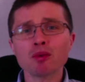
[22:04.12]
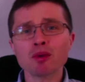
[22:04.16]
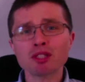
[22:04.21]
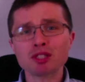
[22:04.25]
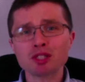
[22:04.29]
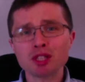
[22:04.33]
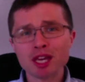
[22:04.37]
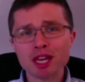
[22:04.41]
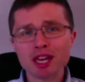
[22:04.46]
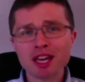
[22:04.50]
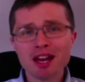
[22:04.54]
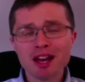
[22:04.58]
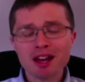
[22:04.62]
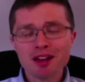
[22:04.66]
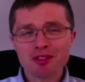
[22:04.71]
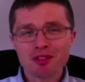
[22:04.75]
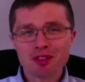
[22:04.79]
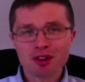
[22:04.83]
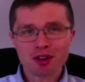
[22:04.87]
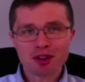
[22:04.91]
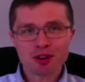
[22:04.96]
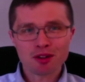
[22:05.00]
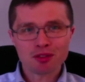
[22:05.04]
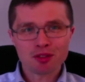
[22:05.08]
we see
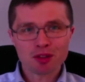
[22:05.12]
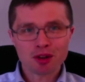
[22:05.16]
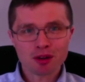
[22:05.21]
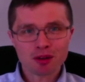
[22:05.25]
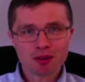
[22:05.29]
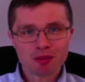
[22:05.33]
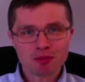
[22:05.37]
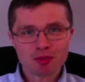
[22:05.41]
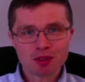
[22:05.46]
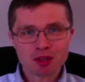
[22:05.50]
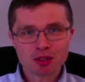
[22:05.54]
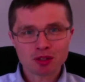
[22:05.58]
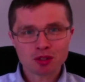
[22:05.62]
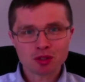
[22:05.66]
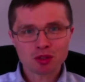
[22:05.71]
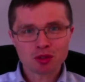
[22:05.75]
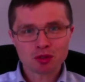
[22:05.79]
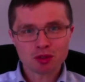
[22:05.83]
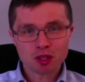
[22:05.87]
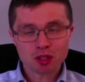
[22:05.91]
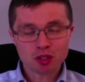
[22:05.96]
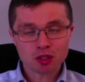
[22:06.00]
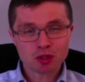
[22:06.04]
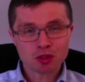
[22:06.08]

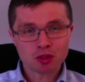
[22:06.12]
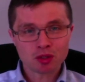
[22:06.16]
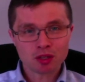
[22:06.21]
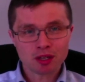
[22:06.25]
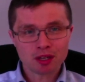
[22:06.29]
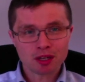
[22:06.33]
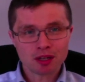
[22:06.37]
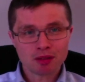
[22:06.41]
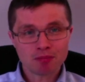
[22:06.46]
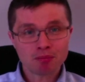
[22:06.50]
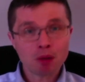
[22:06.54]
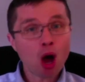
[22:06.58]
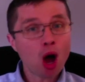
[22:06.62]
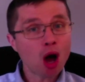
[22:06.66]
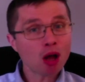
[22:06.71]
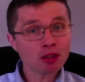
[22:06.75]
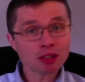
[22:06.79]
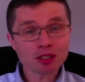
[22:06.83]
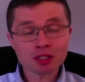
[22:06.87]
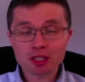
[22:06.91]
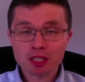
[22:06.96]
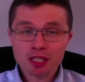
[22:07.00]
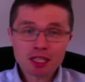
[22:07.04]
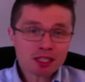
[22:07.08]
this
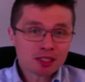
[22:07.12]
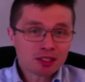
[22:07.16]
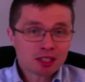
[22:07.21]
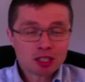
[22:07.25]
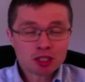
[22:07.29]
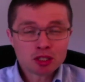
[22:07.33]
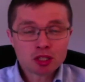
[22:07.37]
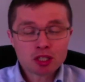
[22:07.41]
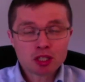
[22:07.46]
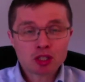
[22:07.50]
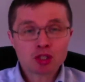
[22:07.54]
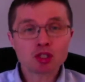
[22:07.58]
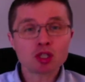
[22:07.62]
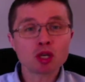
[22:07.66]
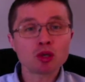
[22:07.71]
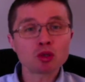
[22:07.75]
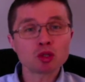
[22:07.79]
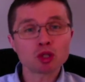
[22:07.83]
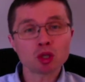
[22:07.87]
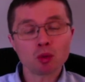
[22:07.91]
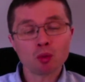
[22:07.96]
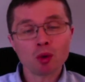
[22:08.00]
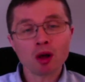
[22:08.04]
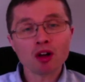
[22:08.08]
policy, essentially a
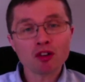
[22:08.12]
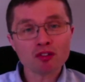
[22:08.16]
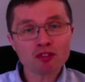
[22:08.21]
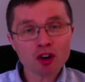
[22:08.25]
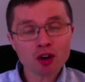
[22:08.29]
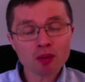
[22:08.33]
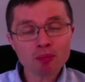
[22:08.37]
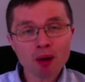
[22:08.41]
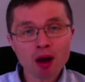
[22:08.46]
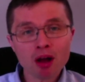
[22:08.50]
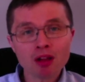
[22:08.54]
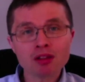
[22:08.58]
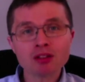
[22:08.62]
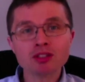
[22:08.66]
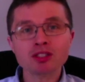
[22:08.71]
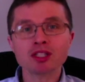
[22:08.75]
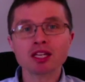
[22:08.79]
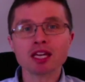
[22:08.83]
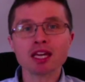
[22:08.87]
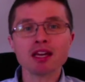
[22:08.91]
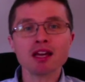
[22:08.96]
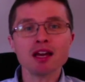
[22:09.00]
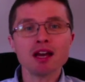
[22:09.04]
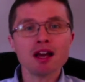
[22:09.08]
social welfare
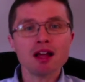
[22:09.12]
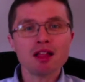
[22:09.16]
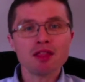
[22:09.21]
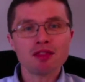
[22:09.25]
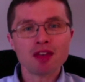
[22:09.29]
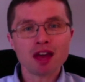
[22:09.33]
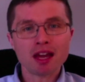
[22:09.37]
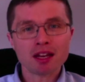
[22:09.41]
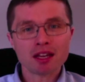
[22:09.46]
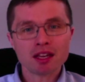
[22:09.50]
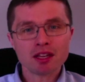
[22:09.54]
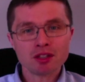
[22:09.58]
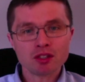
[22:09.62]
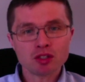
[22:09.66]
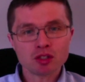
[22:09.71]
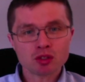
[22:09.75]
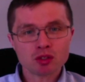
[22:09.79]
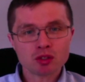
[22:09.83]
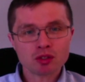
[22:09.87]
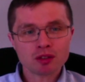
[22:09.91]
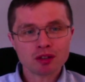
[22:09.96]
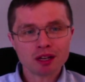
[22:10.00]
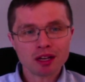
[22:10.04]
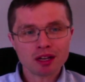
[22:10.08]
policy, that
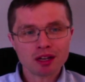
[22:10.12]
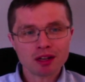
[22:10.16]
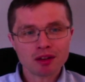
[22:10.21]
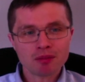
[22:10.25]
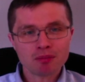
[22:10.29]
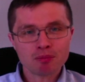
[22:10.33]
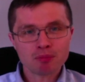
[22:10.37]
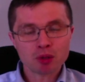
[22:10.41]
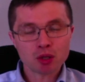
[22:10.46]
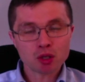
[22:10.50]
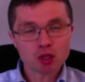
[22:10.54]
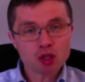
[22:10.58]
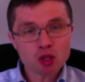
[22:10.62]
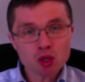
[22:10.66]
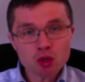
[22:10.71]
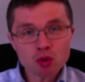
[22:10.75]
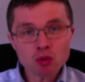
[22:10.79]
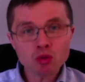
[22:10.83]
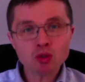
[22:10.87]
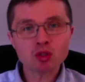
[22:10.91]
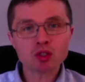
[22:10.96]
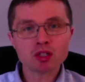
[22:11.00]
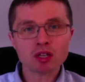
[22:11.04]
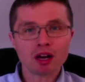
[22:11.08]
is
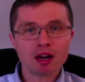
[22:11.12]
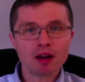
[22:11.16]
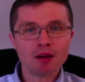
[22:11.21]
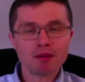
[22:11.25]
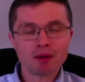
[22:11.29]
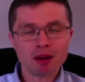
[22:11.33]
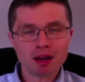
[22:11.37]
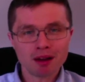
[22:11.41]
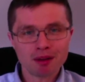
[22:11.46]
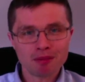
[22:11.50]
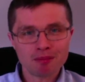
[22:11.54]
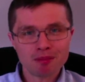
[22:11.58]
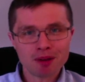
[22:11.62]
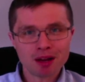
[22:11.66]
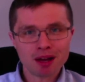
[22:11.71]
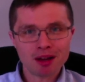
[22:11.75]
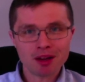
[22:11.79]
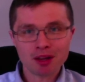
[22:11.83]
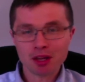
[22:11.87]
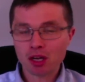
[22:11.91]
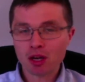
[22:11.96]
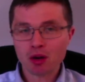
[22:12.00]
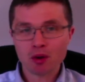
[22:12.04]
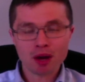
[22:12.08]
produced,
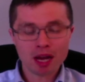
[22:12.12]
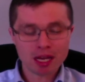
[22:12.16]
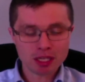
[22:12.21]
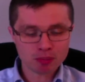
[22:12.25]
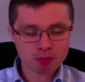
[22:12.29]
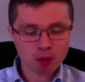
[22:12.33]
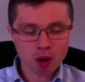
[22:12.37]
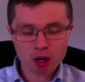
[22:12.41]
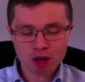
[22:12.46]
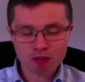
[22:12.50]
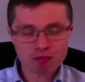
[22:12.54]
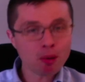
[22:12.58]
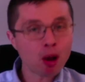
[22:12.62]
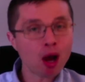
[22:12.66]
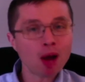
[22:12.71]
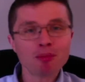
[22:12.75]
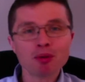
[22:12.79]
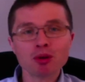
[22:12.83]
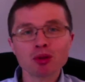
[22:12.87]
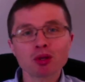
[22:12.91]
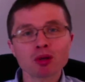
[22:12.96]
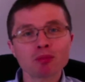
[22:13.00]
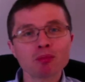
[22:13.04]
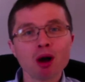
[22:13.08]
as part of
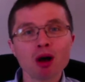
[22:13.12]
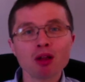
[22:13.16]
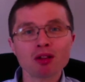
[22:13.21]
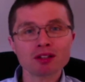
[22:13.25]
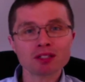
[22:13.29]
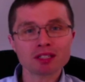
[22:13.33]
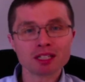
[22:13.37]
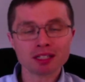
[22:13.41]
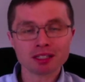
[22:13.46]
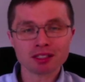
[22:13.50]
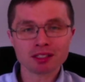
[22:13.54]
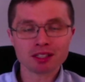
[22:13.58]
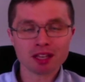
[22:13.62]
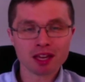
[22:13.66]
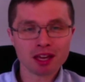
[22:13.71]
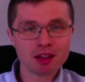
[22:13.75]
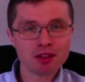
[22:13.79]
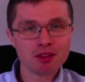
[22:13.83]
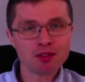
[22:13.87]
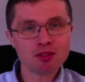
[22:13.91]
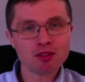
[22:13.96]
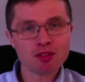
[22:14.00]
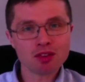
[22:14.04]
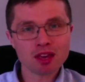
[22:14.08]
popular politics
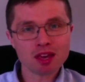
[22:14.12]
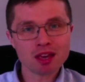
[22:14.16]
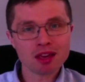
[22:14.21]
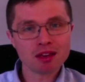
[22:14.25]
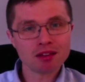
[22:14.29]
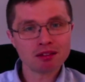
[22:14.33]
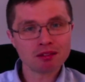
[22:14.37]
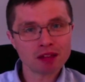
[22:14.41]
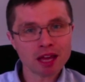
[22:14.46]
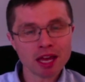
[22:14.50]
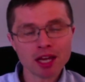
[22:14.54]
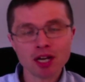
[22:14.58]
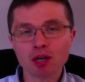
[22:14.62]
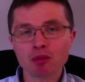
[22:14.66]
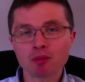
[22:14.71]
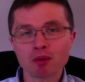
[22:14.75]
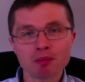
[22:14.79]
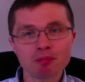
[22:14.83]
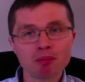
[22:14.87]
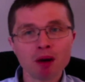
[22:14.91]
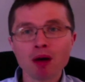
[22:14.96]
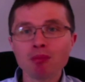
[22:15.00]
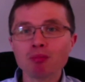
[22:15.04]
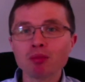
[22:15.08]
in the later
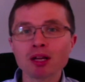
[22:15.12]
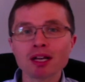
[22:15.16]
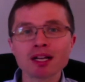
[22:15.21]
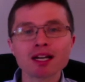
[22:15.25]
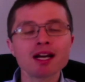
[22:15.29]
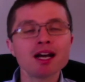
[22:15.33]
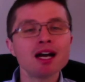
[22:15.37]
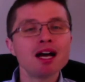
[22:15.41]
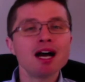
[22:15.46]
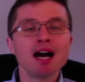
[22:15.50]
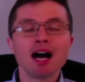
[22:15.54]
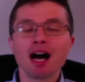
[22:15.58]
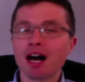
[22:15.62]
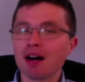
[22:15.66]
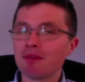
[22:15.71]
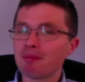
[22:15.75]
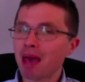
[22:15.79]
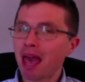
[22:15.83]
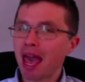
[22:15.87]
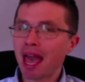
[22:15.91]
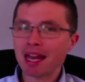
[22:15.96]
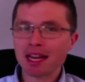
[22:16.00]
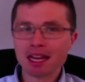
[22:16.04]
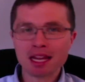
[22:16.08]
Republic,
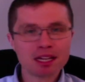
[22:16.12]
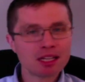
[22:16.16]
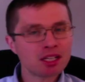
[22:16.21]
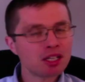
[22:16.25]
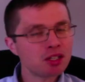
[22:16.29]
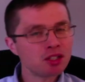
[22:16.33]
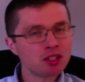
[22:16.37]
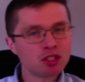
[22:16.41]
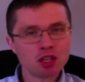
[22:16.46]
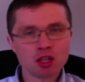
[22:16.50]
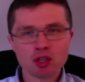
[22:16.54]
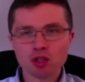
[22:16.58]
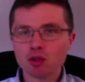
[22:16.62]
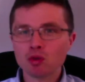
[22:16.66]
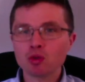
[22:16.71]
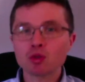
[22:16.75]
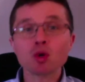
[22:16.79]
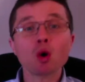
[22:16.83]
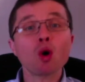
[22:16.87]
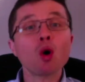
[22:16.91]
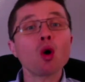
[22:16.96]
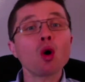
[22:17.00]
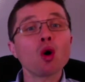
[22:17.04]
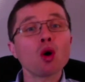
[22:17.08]
and it continues
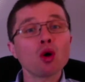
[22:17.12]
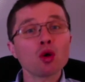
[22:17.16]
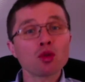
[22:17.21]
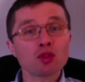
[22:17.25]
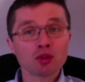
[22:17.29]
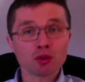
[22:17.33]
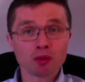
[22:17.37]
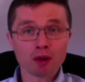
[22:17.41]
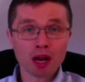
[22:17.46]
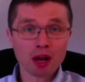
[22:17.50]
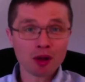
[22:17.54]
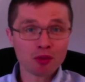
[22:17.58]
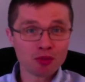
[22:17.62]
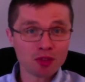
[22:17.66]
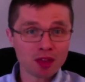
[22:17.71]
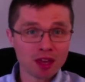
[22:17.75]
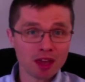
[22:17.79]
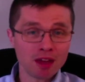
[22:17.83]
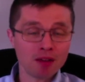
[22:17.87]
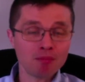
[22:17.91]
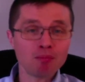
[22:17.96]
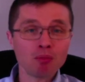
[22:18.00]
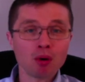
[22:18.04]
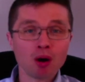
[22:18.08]
all throughout the
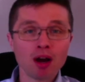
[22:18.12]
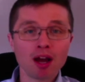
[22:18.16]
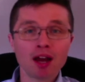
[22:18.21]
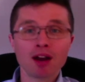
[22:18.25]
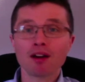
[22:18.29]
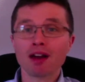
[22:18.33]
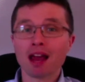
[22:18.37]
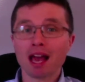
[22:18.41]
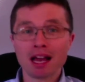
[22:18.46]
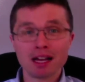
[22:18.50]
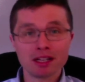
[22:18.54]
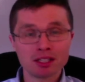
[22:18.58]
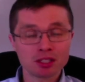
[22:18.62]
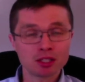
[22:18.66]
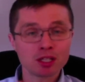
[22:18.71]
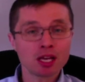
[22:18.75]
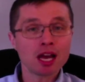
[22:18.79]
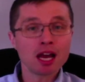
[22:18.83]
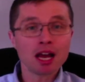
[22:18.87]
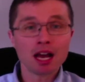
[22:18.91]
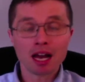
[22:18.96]
empire as